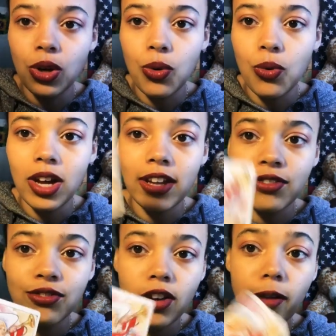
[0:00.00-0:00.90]
away
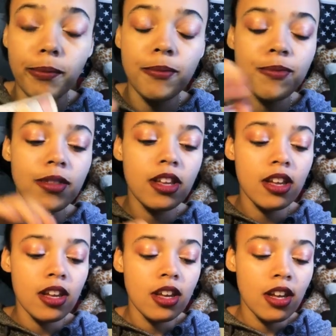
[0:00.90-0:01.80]
from
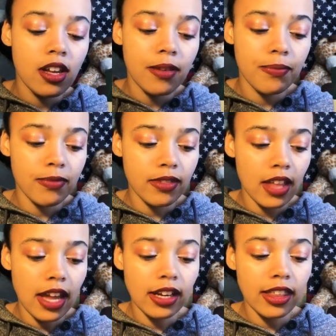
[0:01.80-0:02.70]

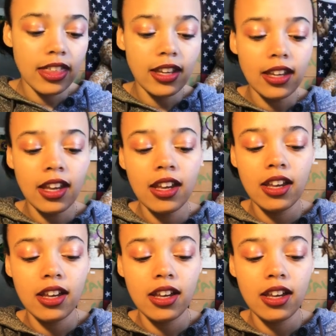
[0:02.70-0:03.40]
anything